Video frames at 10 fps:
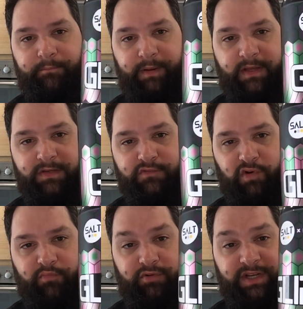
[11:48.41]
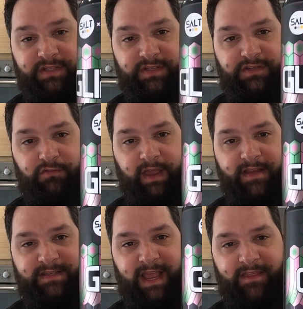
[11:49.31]
because of Drop Project and Salt
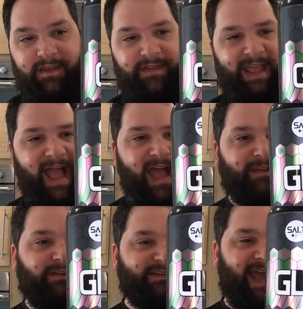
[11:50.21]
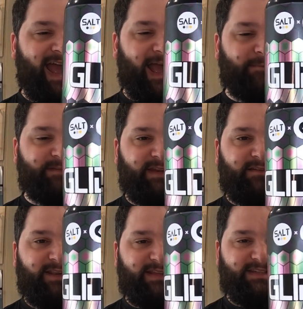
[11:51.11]
getting together, and the can looks
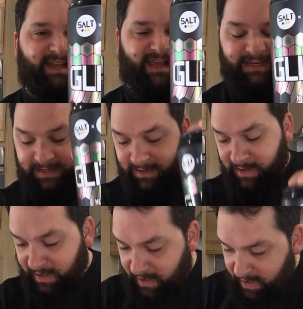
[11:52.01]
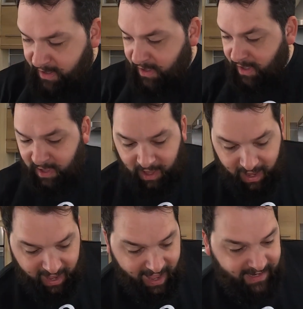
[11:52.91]
absolutely insane.
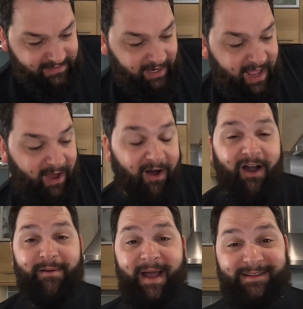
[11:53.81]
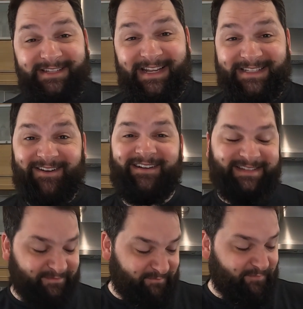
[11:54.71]
And I'm actually
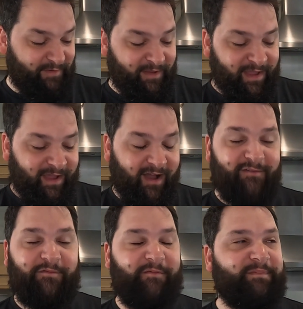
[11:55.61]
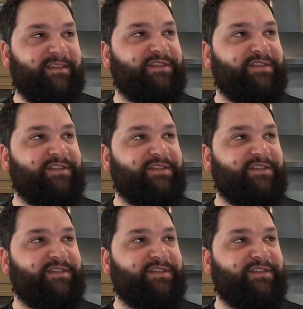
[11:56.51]
excited for. I've talked